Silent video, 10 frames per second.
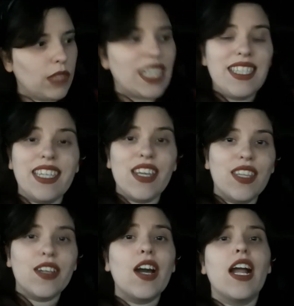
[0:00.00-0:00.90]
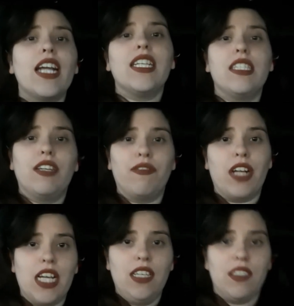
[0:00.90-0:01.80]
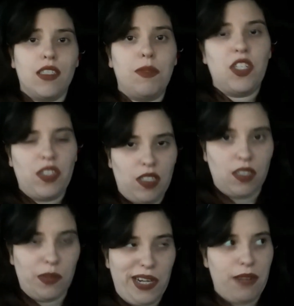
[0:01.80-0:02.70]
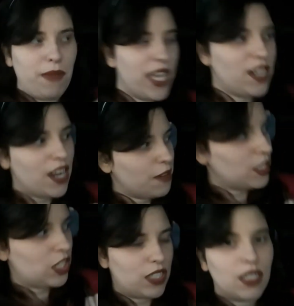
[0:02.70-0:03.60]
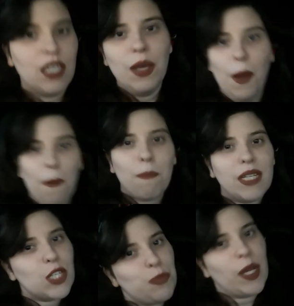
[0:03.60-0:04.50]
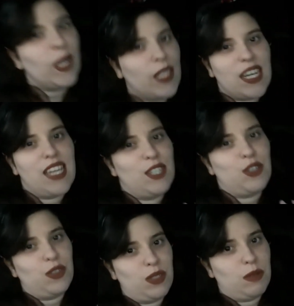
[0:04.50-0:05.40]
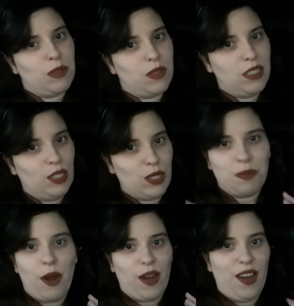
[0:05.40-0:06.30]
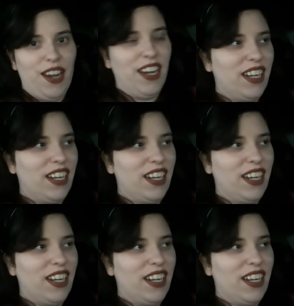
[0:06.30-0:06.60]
Sitting in the car is good for us, especially since we're in my car, which is much bigger than Andrew's little smart car.